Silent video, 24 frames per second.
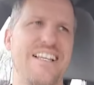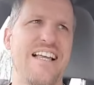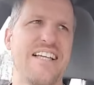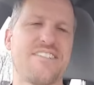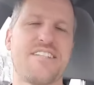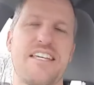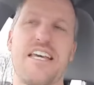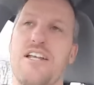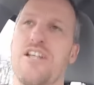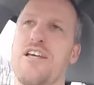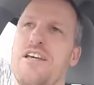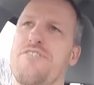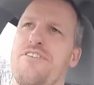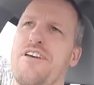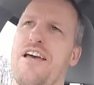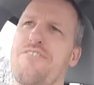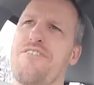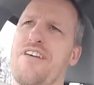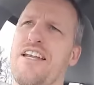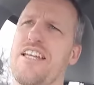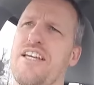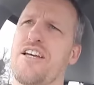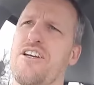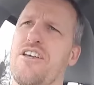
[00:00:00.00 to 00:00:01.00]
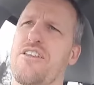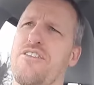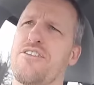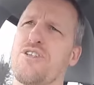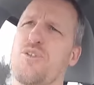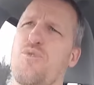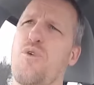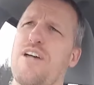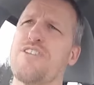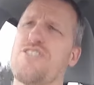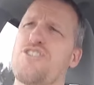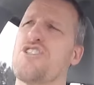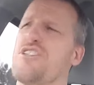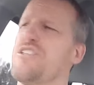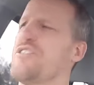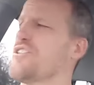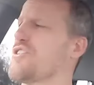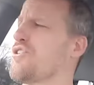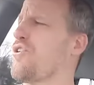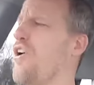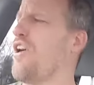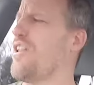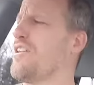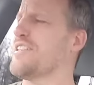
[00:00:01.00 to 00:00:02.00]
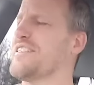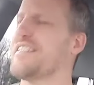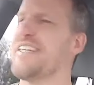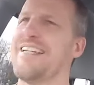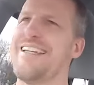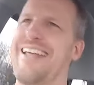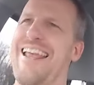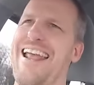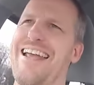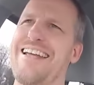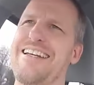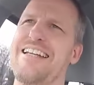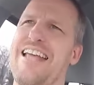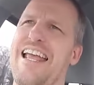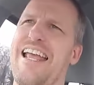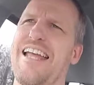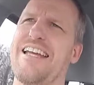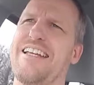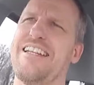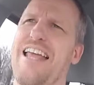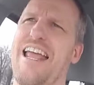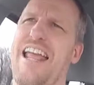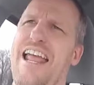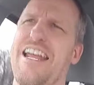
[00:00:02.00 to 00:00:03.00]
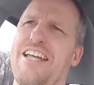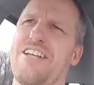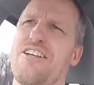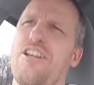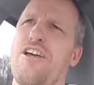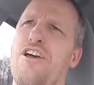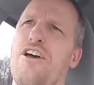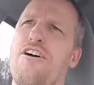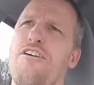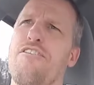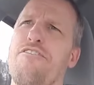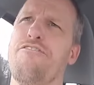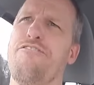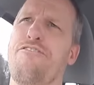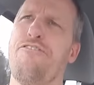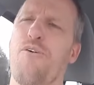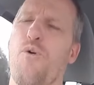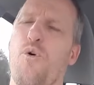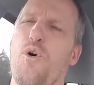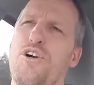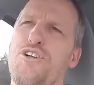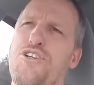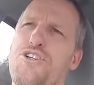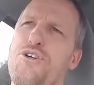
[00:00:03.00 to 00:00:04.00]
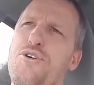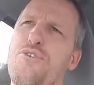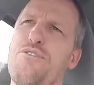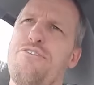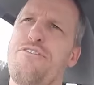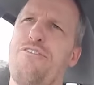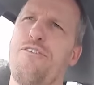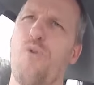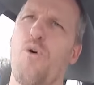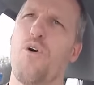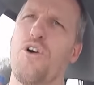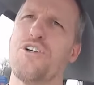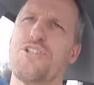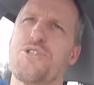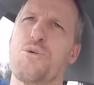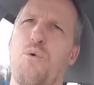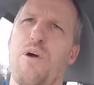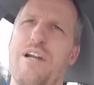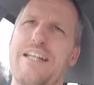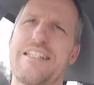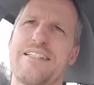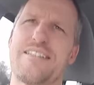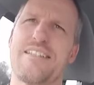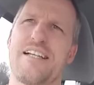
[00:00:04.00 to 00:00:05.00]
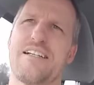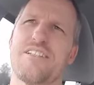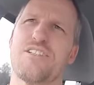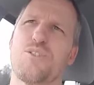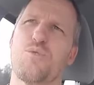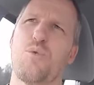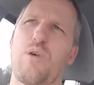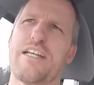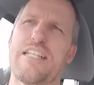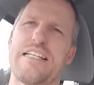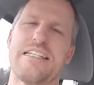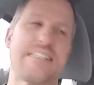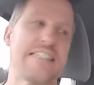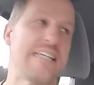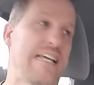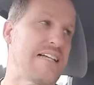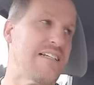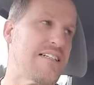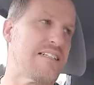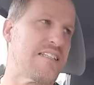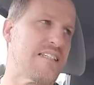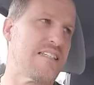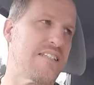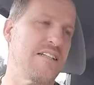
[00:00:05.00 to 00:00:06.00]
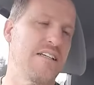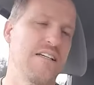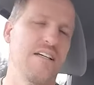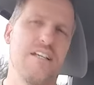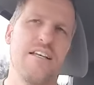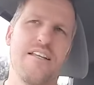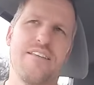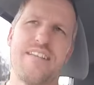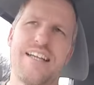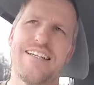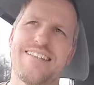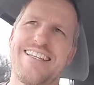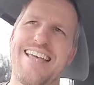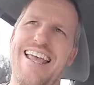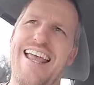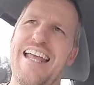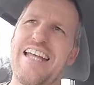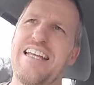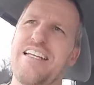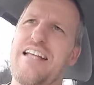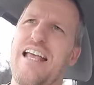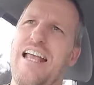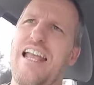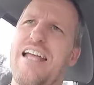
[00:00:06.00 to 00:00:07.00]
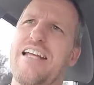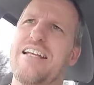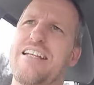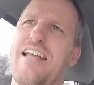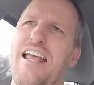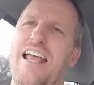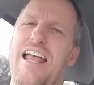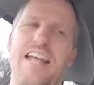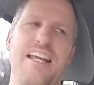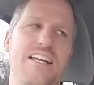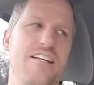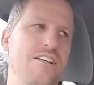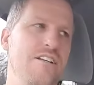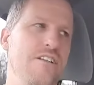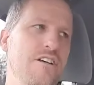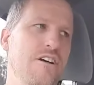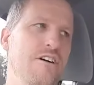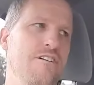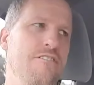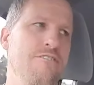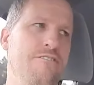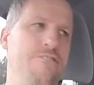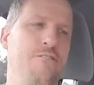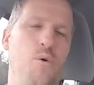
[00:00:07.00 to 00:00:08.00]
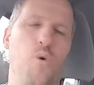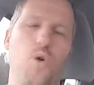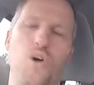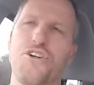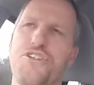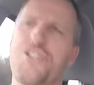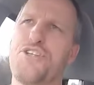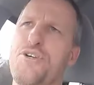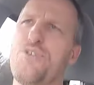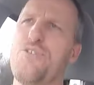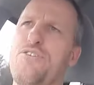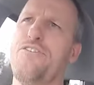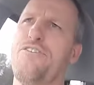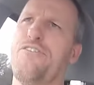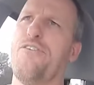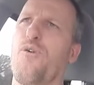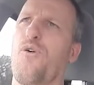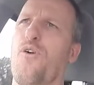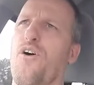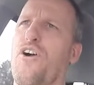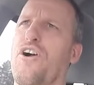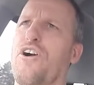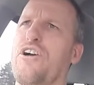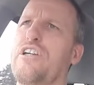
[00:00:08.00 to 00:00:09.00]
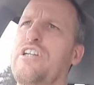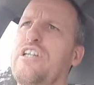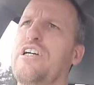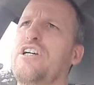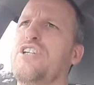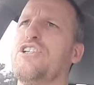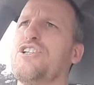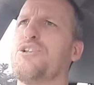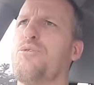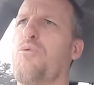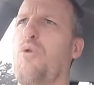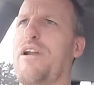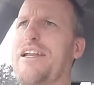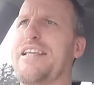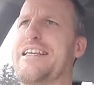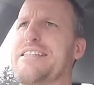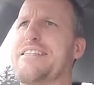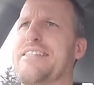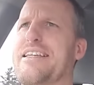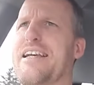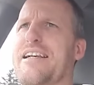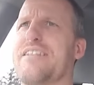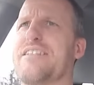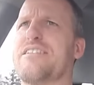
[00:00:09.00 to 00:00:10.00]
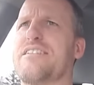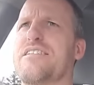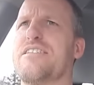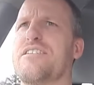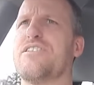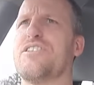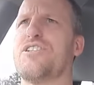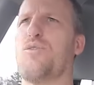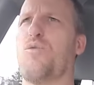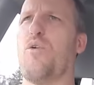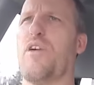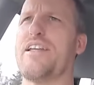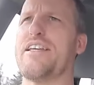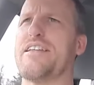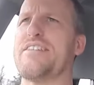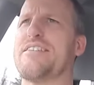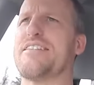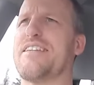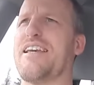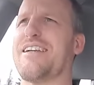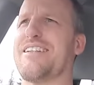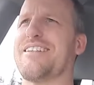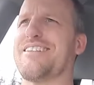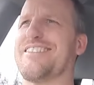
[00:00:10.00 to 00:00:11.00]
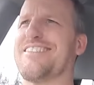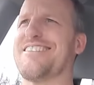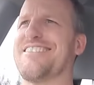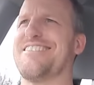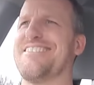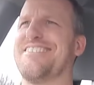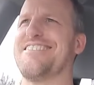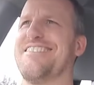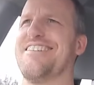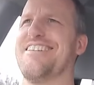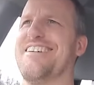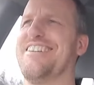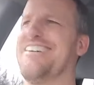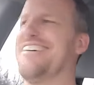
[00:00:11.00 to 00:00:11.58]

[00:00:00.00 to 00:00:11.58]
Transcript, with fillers: So that's it. If you have any other questions, call us at 888-424-2626. That's 888-424-2626.